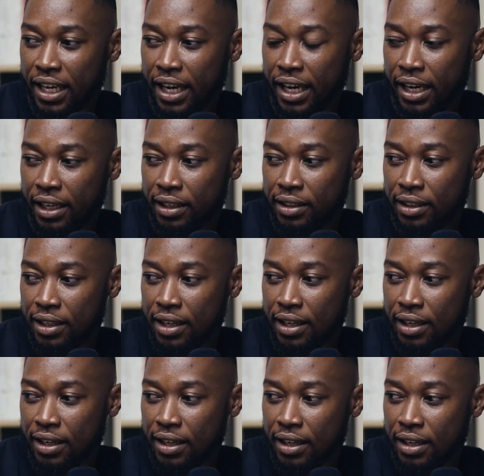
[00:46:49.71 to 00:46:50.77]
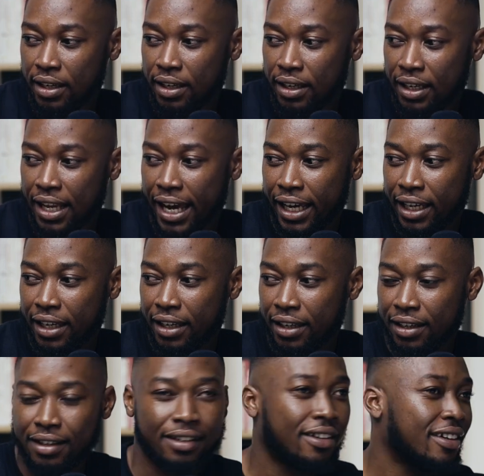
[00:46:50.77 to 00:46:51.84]
And
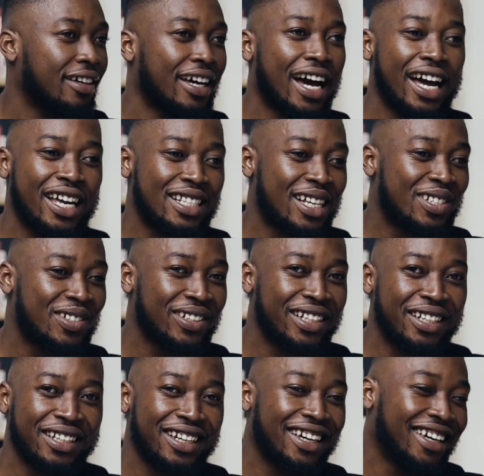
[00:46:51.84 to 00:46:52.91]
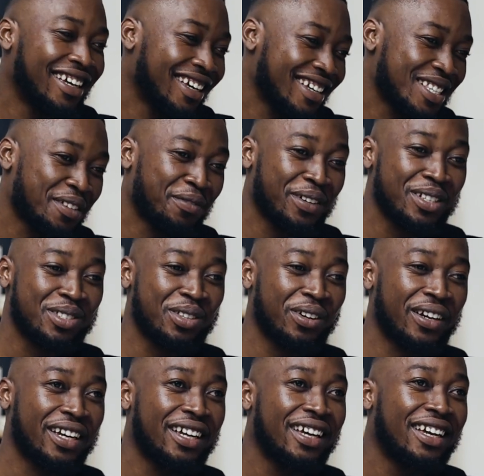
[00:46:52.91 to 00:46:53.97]
like, it's actually, it's a fun
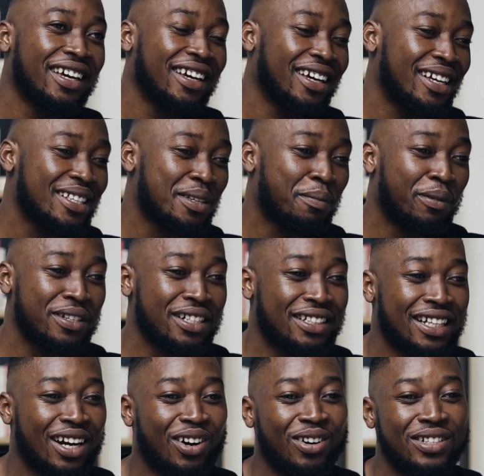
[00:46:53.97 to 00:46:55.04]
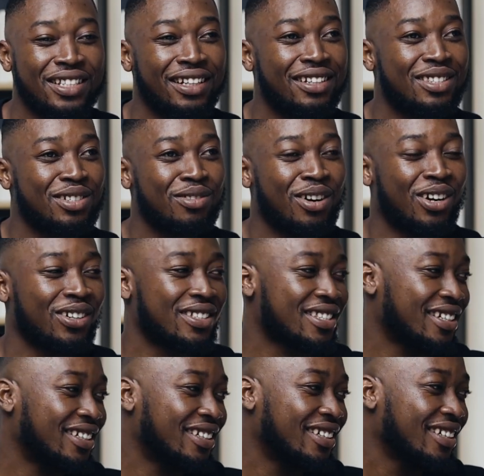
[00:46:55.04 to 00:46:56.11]
story. It's a project that caused a little
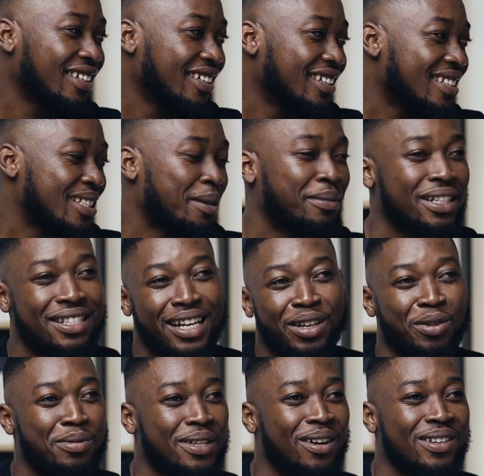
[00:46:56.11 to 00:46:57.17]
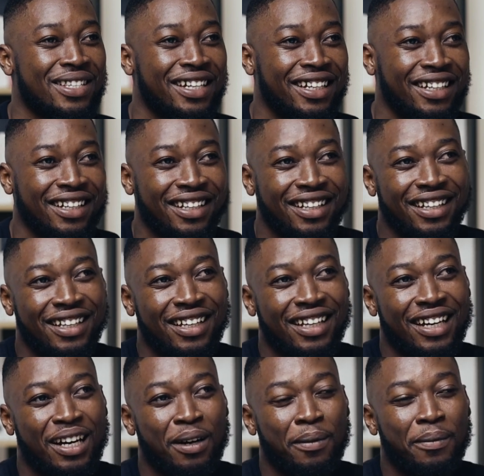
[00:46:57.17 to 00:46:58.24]
ruckus in some design groups I was in.
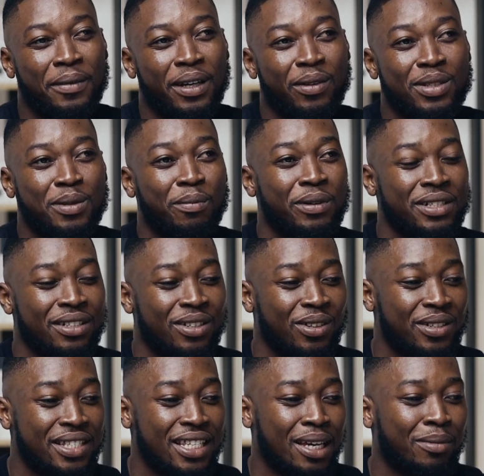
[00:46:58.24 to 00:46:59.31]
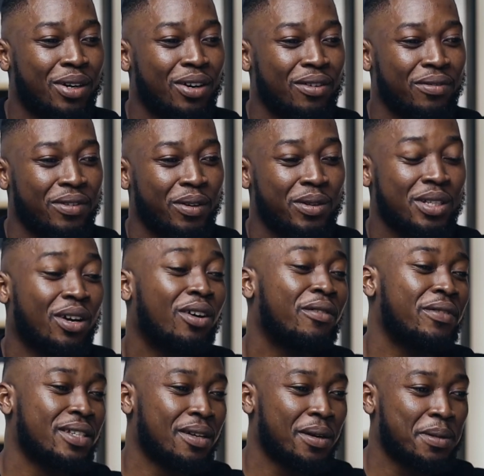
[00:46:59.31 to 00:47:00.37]
It was a project called CMConf. It was a
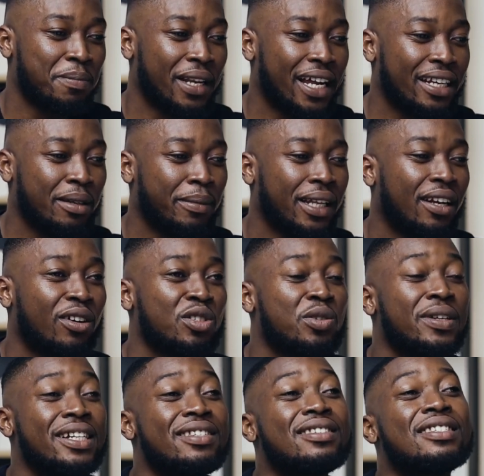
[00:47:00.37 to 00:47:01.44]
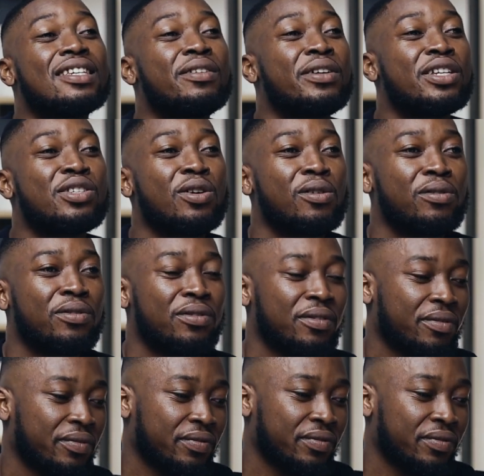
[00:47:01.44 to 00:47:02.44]
conference I was planning, but then I was doing a series of